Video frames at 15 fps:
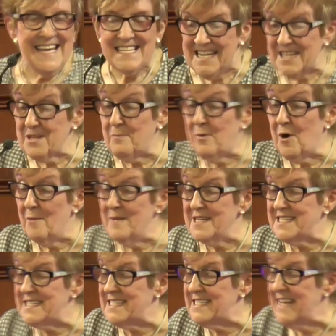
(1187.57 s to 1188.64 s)
She had the
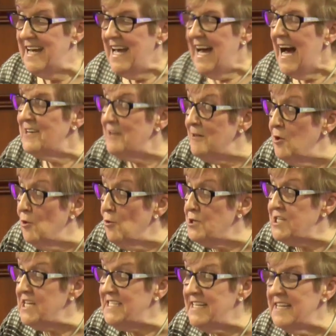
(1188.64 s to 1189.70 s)
promise. And although
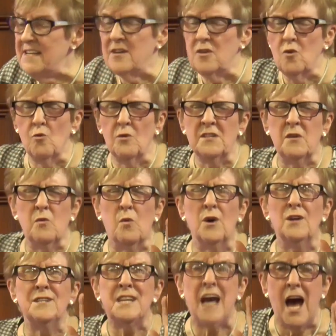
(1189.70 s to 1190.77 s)
she didn't know in the
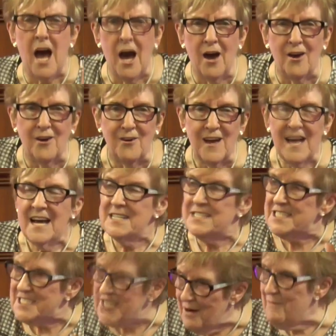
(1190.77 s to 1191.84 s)
world how,
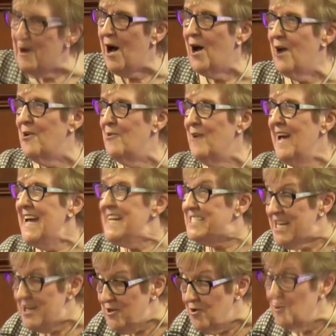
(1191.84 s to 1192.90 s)
somehow
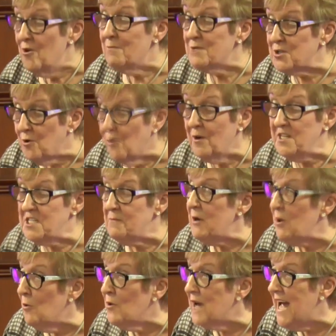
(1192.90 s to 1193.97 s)
she knew it was going to
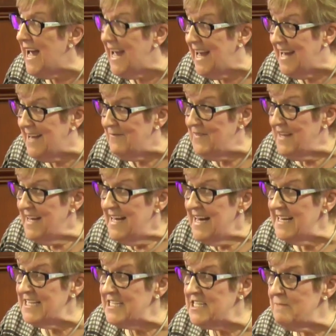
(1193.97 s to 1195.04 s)
be okay.
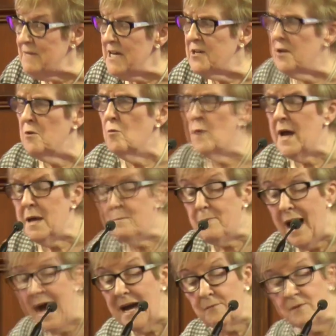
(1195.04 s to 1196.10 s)
And as she made her way
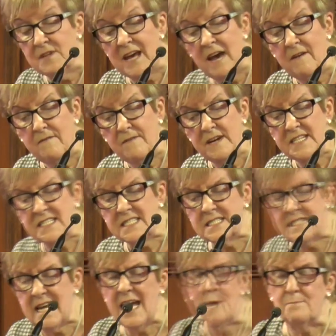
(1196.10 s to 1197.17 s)
back with every
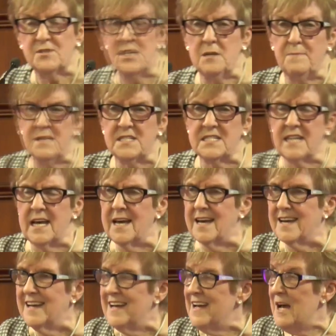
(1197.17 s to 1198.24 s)
step, she'd be
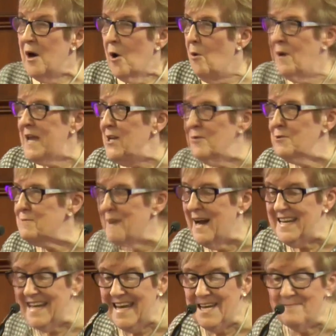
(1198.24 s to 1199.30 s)
saying, Oh, he knows my
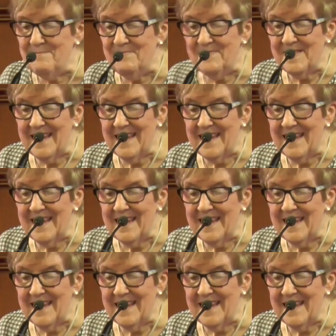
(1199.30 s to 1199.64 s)
name.